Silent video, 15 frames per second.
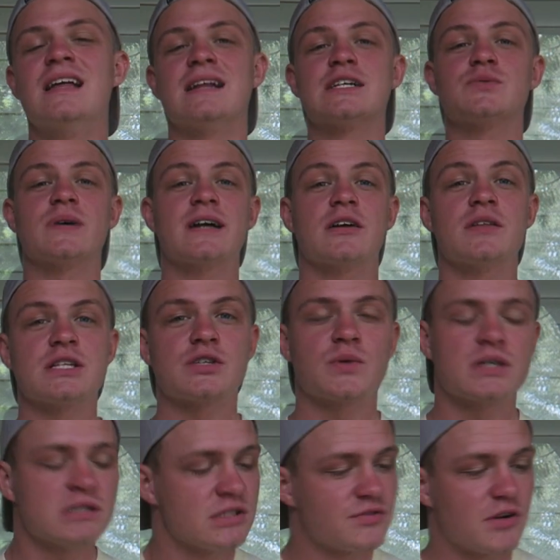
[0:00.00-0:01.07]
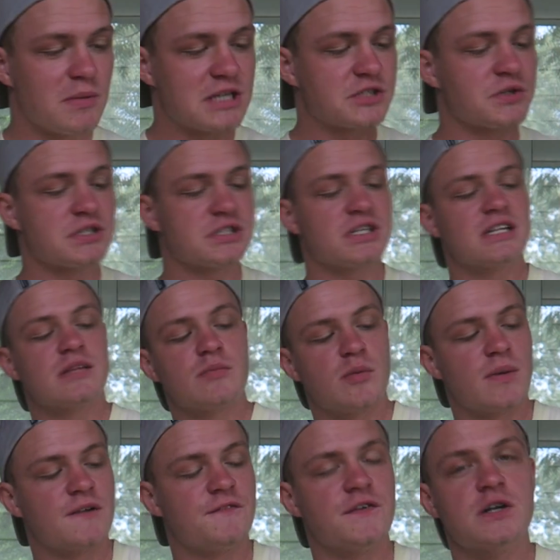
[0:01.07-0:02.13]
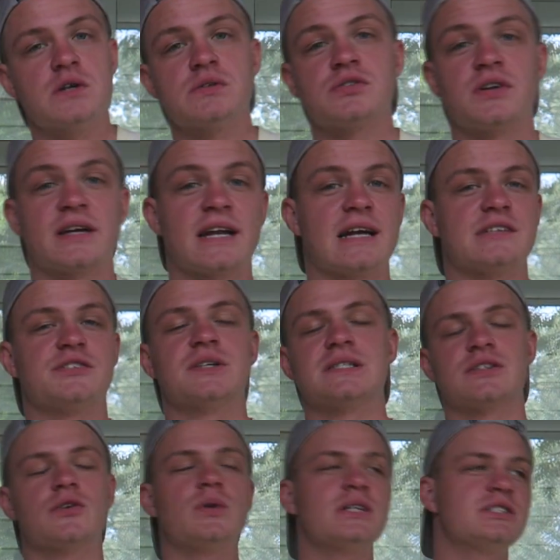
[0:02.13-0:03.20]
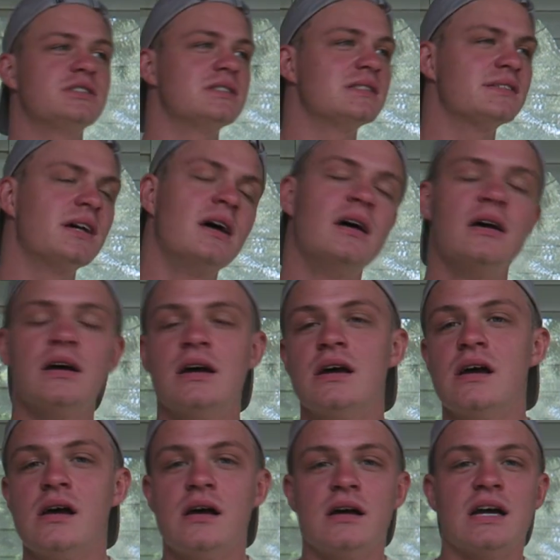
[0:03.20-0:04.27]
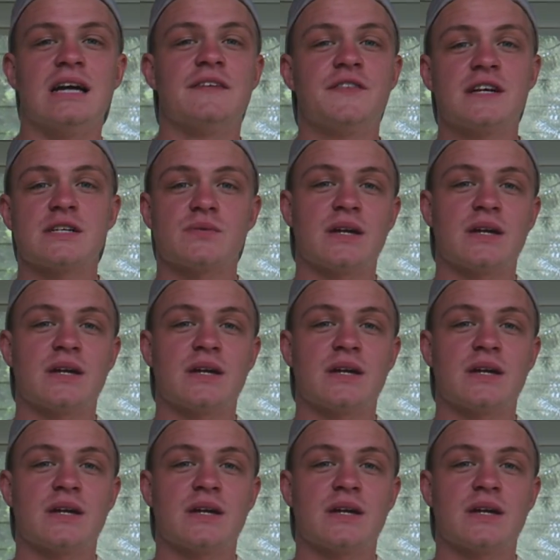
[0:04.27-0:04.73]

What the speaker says: That's where I got all these questions from. I screenshotted them on my phone so I can ask you guys the questions. And if you guys